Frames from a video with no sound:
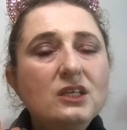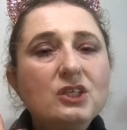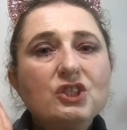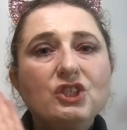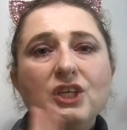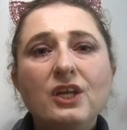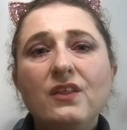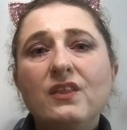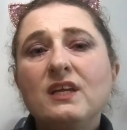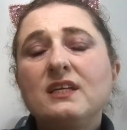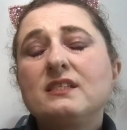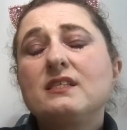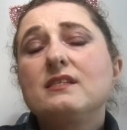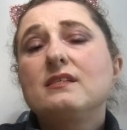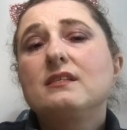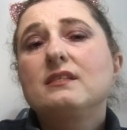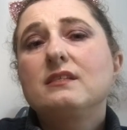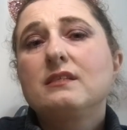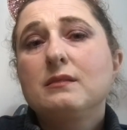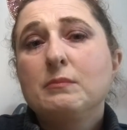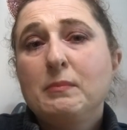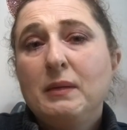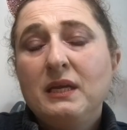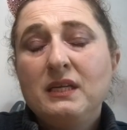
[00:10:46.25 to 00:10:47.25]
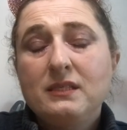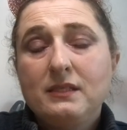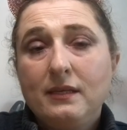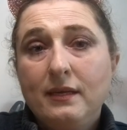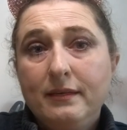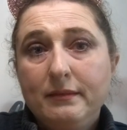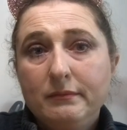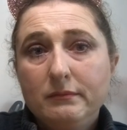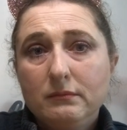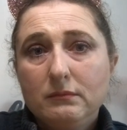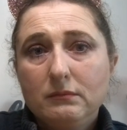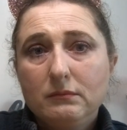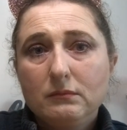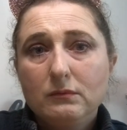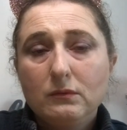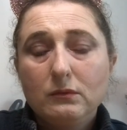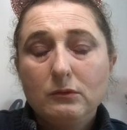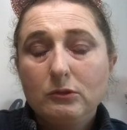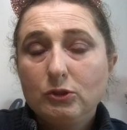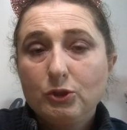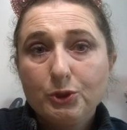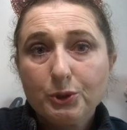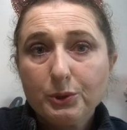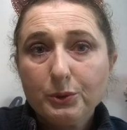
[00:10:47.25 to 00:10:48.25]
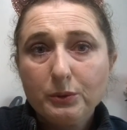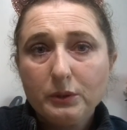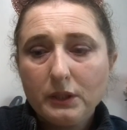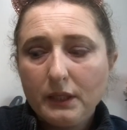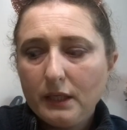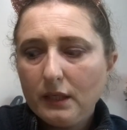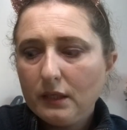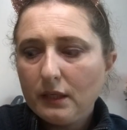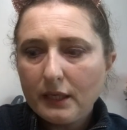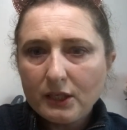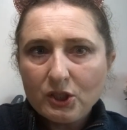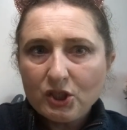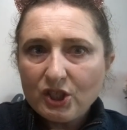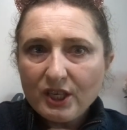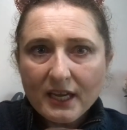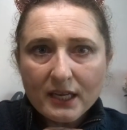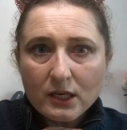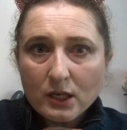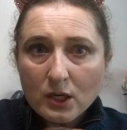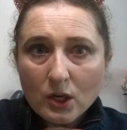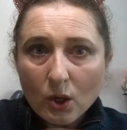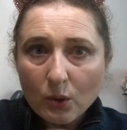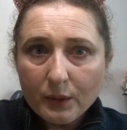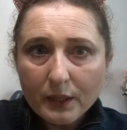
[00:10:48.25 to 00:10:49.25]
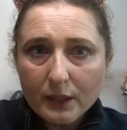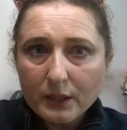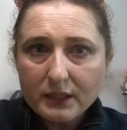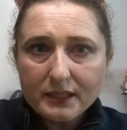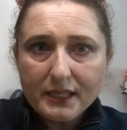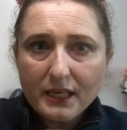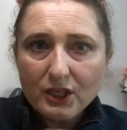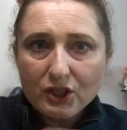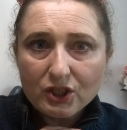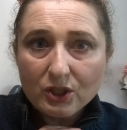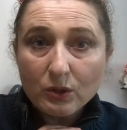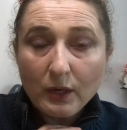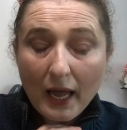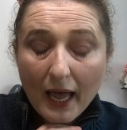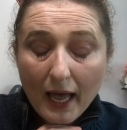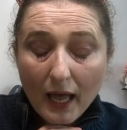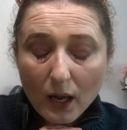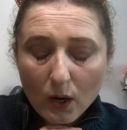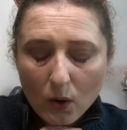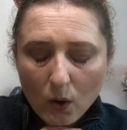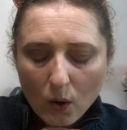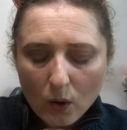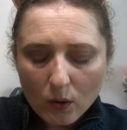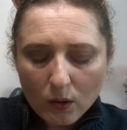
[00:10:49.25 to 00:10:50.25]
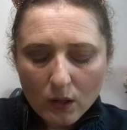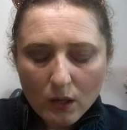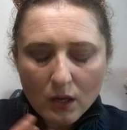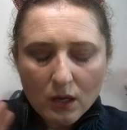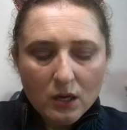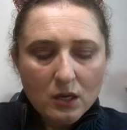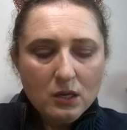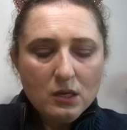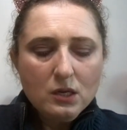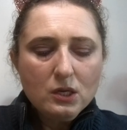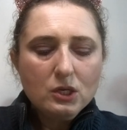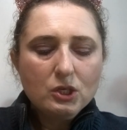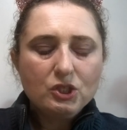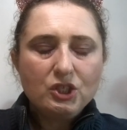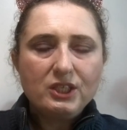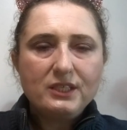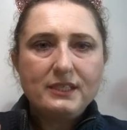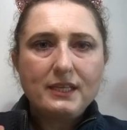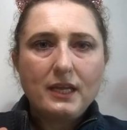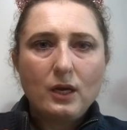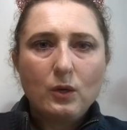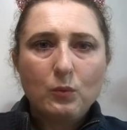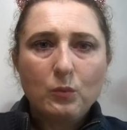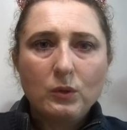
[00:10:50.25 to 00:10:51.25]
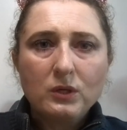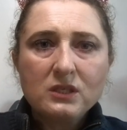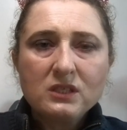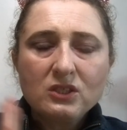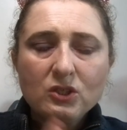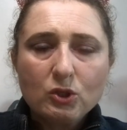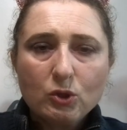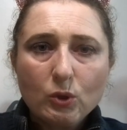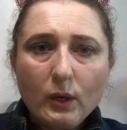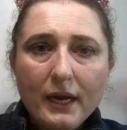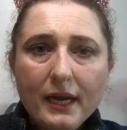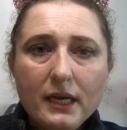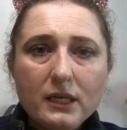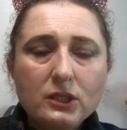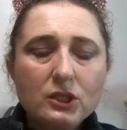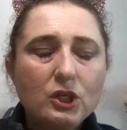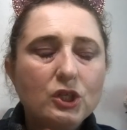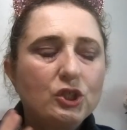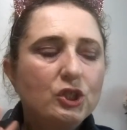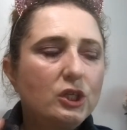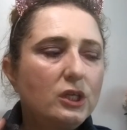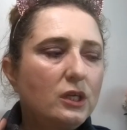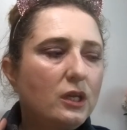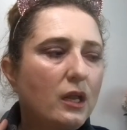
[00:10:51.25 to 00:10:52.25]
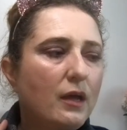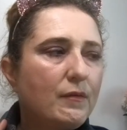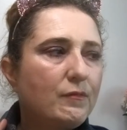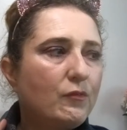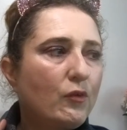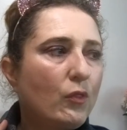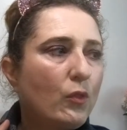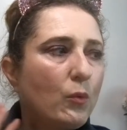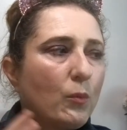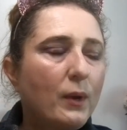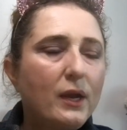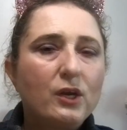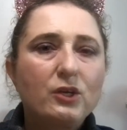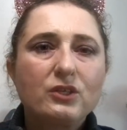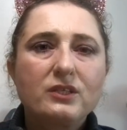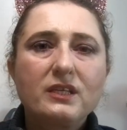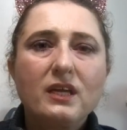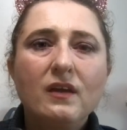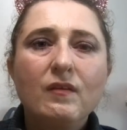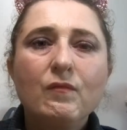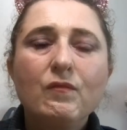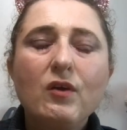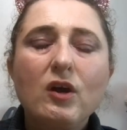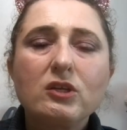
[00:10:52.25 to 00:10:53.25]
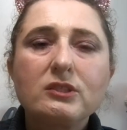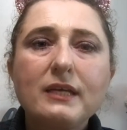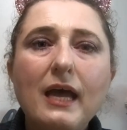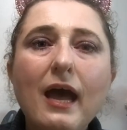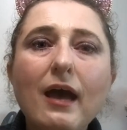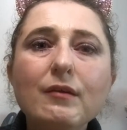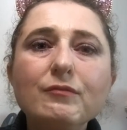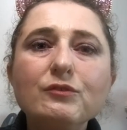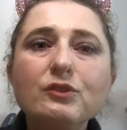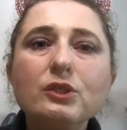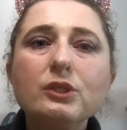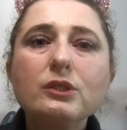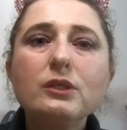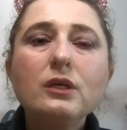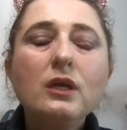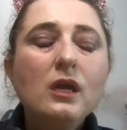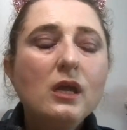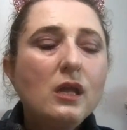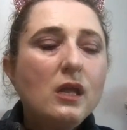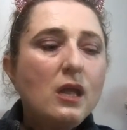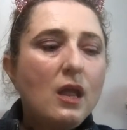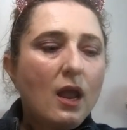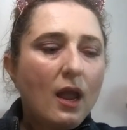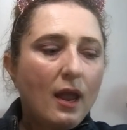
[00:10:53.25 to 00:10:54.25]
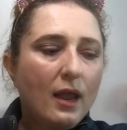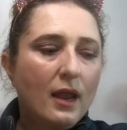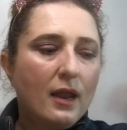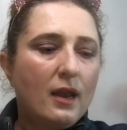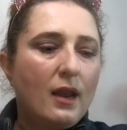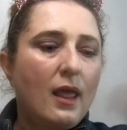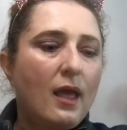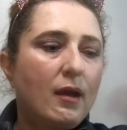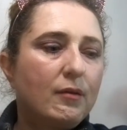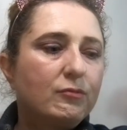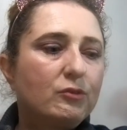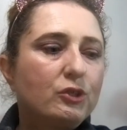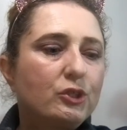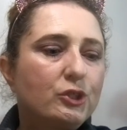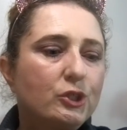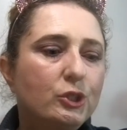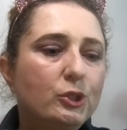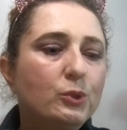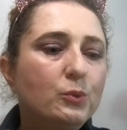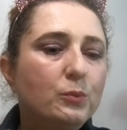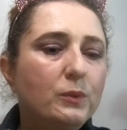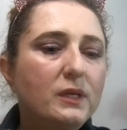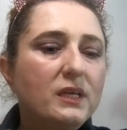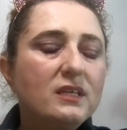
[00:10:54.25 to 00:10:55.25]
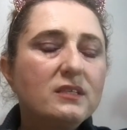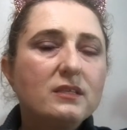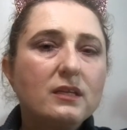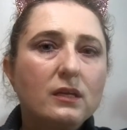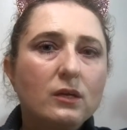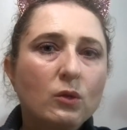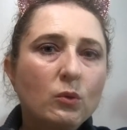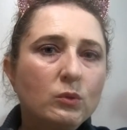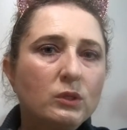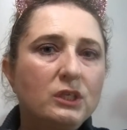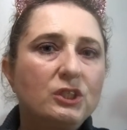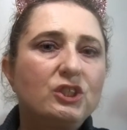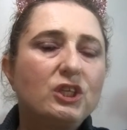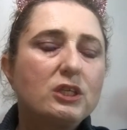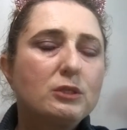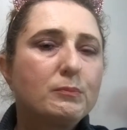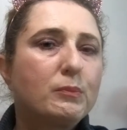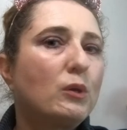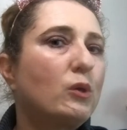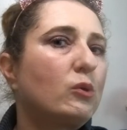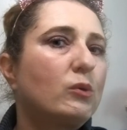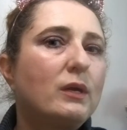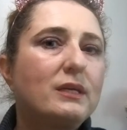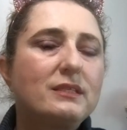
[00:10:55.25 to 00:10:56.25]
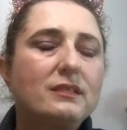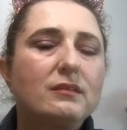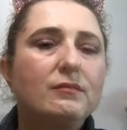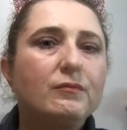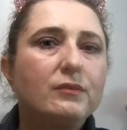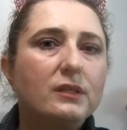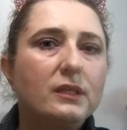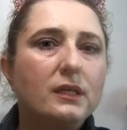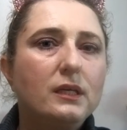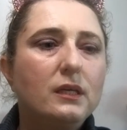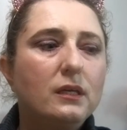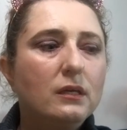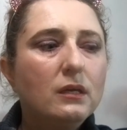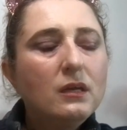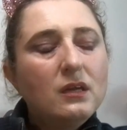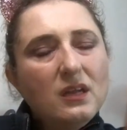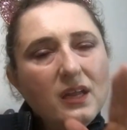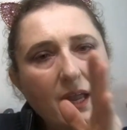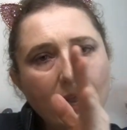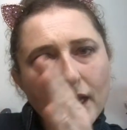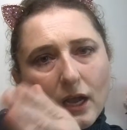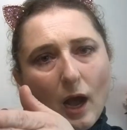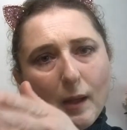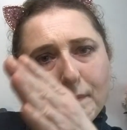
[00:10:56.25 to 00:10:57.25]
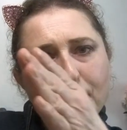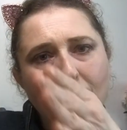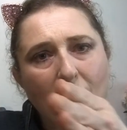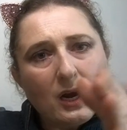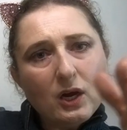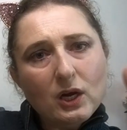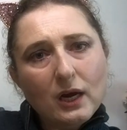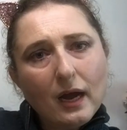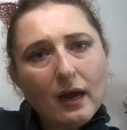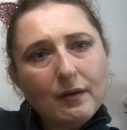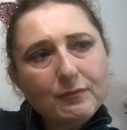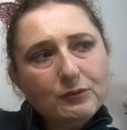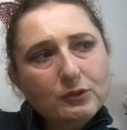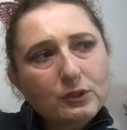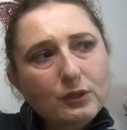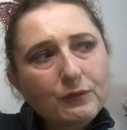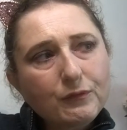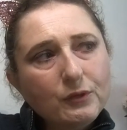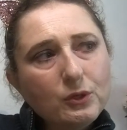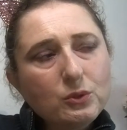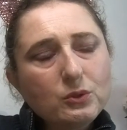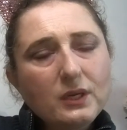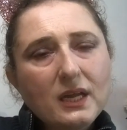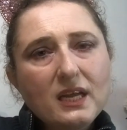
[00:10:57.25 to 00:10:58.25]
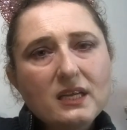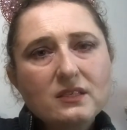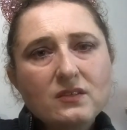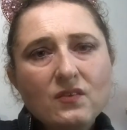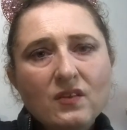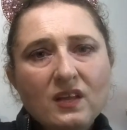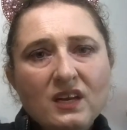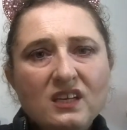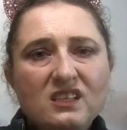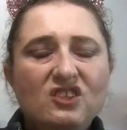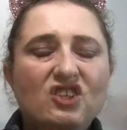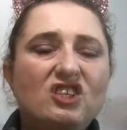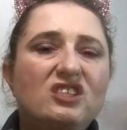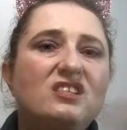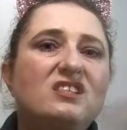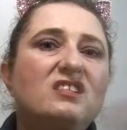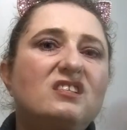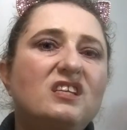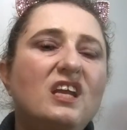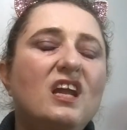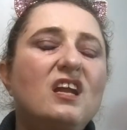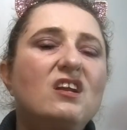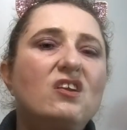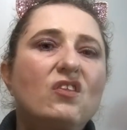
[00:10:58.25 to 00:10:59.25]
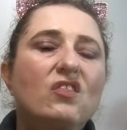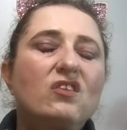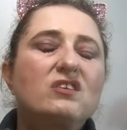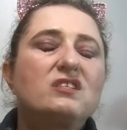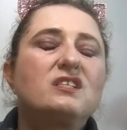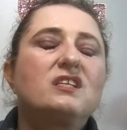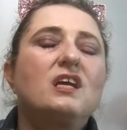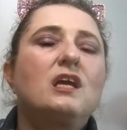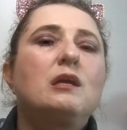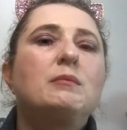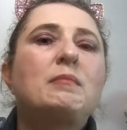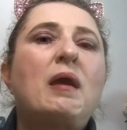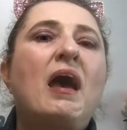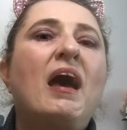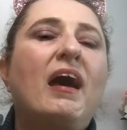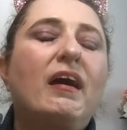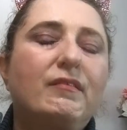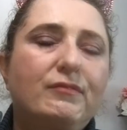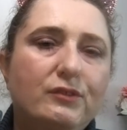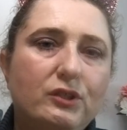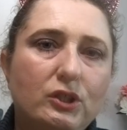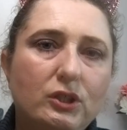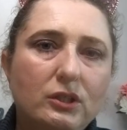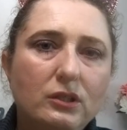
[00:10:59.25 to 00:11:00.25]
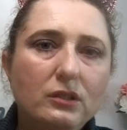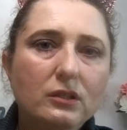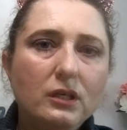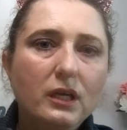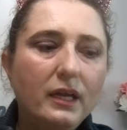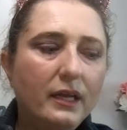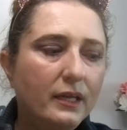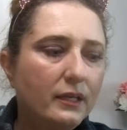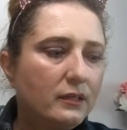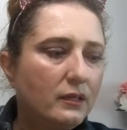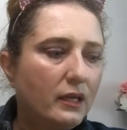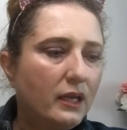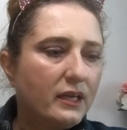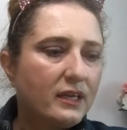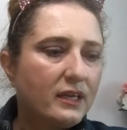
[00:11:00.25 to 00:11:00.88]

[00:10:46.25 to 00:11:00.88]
she thinks this is amazing. Truly. Like, she had no irritation at all. She said it worked great. She loved the way her skin felt after. And after 2 weeks, it only just progressively, it got better after a few days, and then it just stayed the same after. It